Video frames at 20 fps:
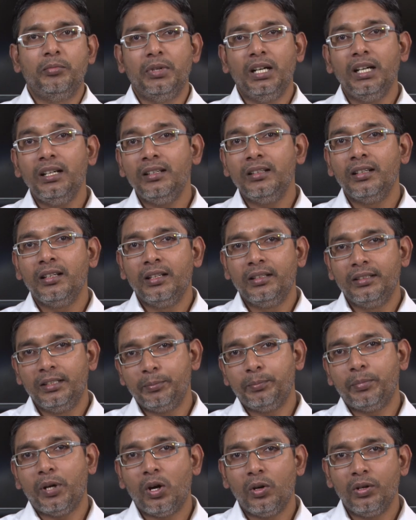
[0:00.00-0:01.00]
But
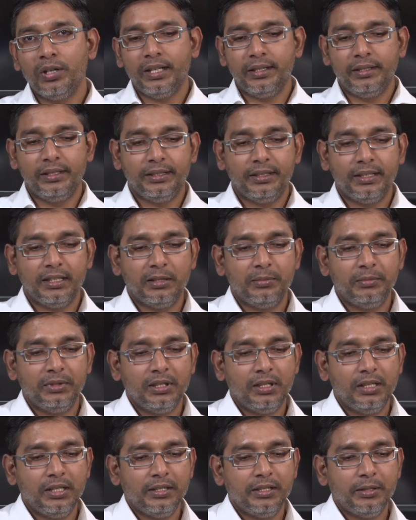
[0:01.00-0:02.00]
the powder, the
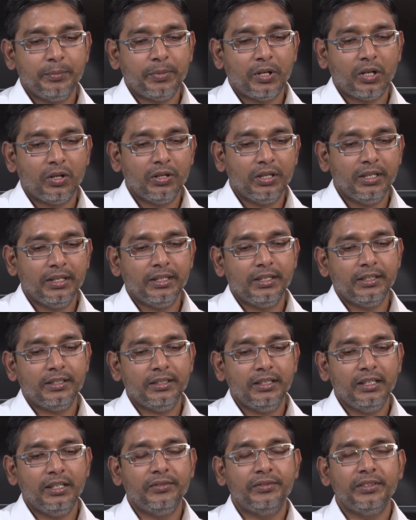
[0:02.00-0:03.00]
terminology powder
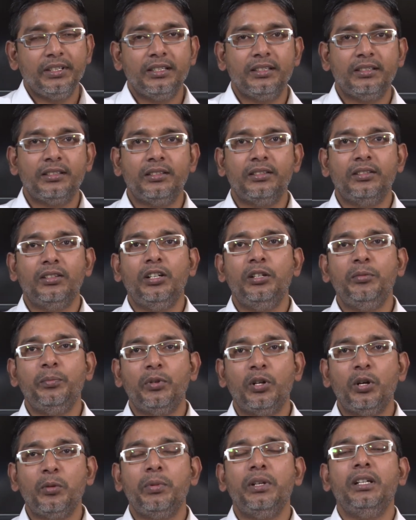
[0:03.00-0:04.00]
itself is
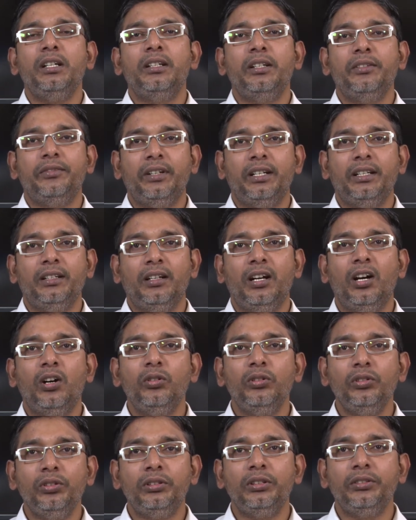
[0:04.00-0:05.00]
not properly defined.
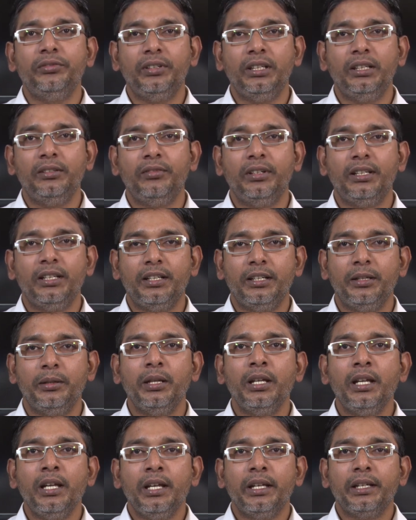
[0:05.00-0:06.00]
How do you define whether
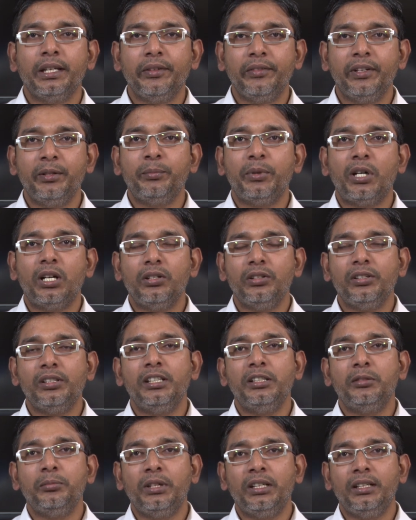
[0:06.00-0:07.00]
a given
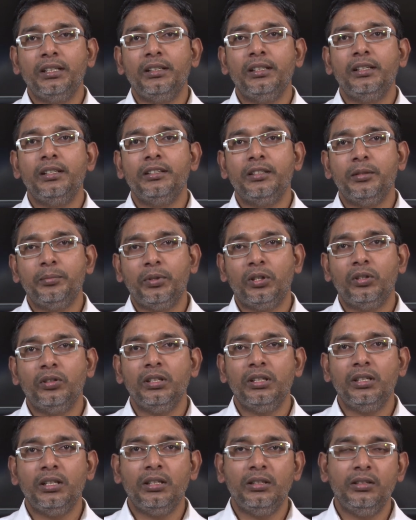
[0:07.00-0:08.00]
particulate material is a
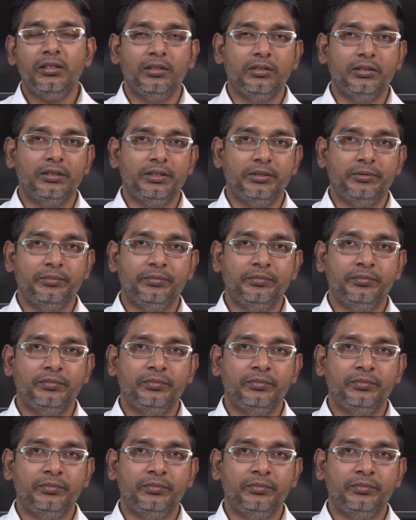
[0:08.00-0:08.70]
powder or not?